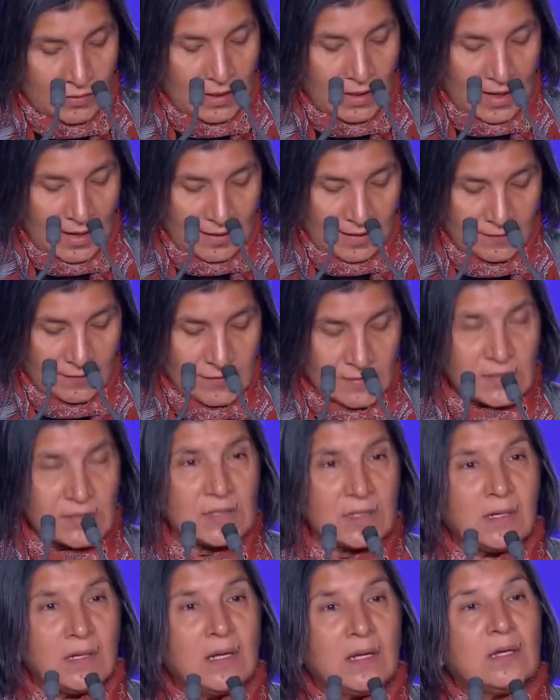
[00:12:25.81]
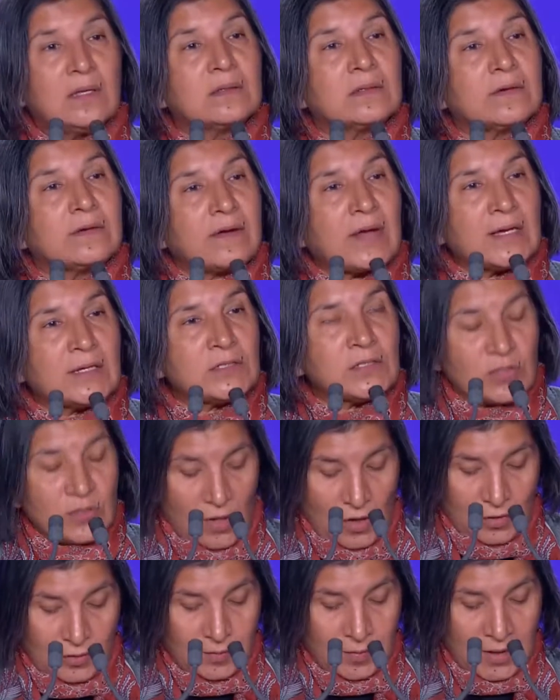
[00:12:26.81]
lives. The right to
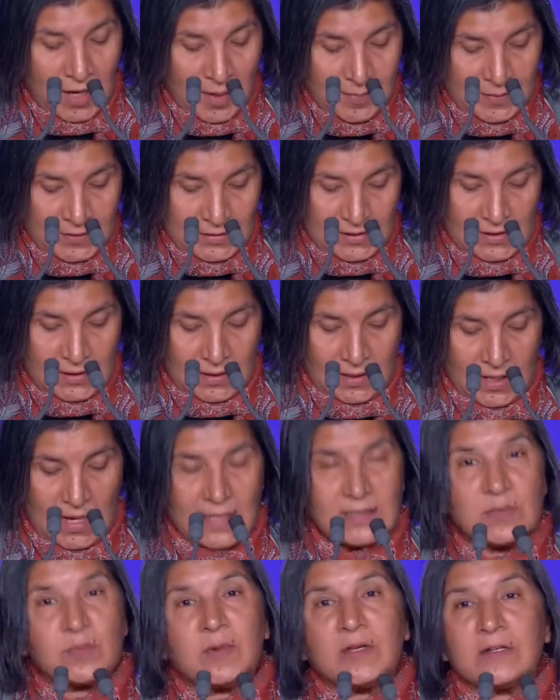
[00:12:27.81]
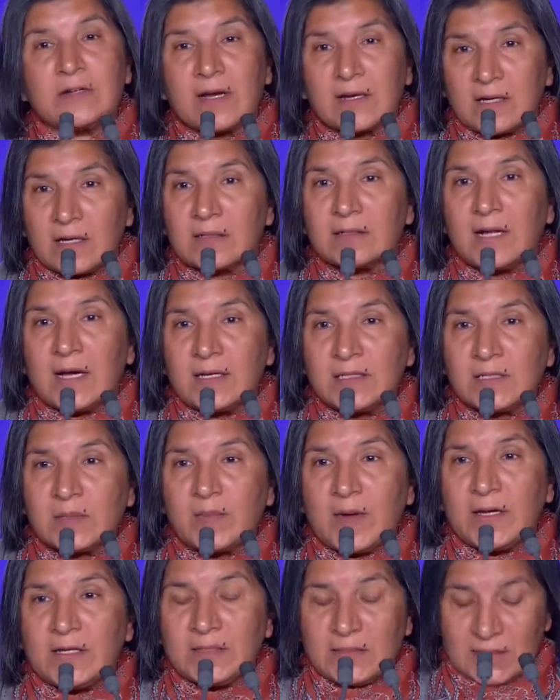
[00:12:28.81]
own property has been recognized
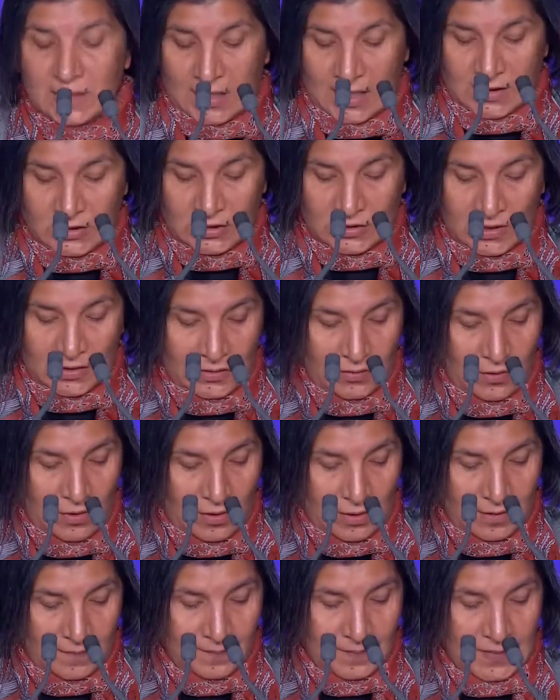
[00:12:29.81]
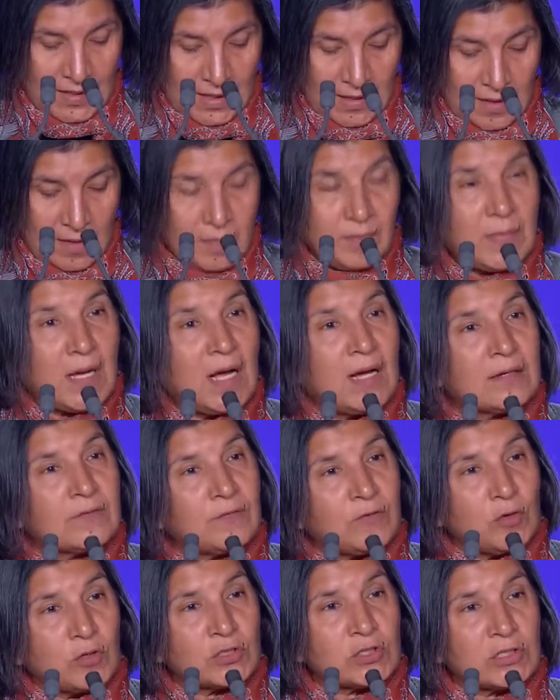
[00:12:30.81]
by international law.
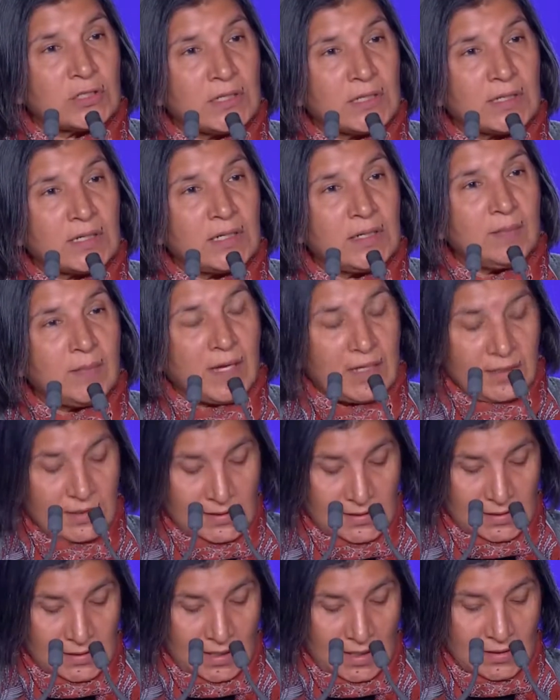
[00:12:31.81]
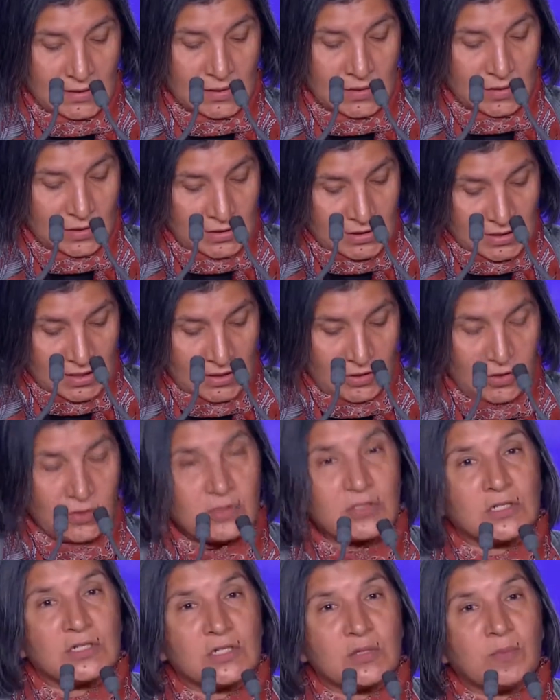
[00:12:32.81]
Unfortunately, many states continue
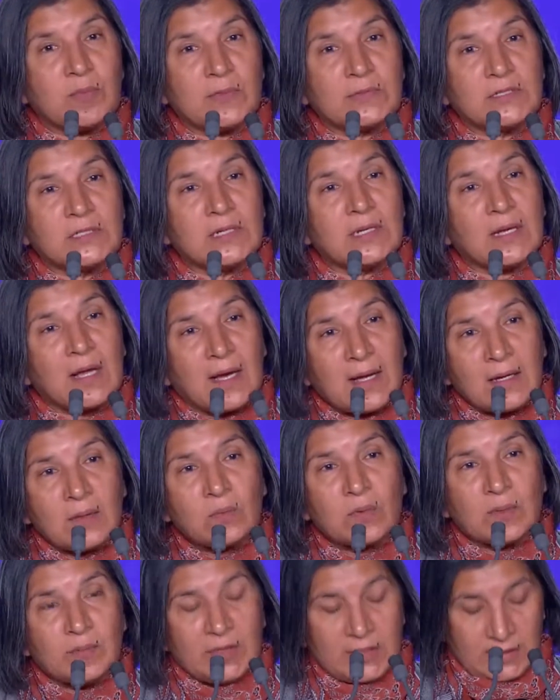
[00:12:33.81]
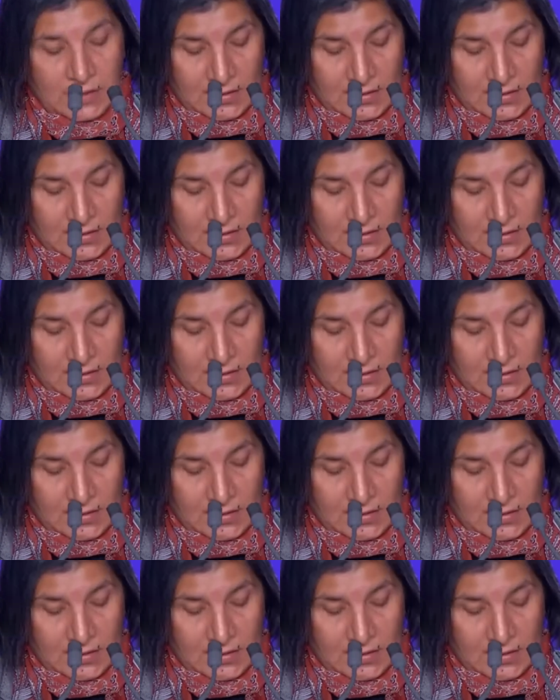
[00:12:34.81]
to deny women